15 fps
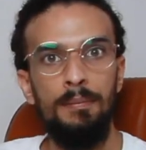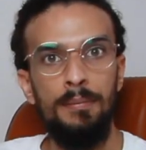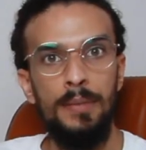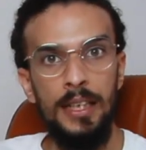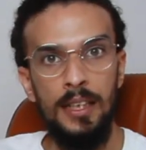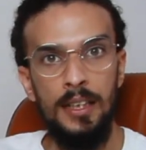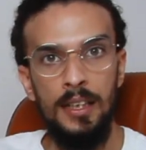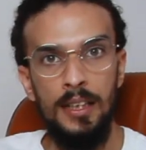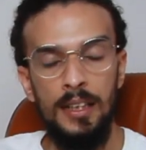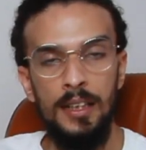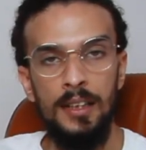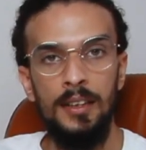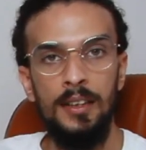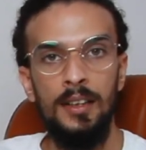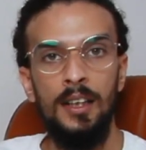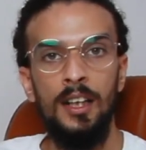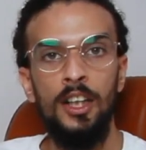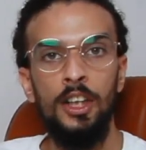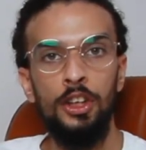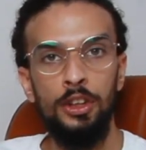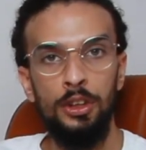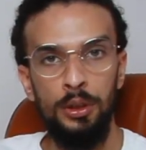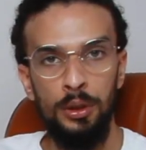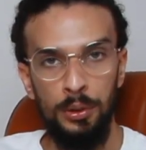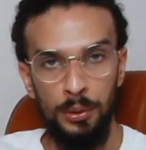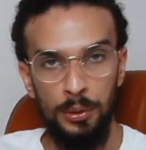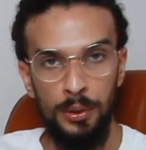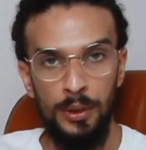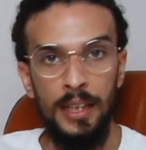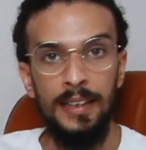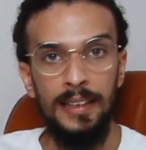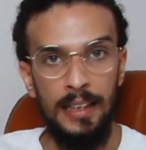be sure and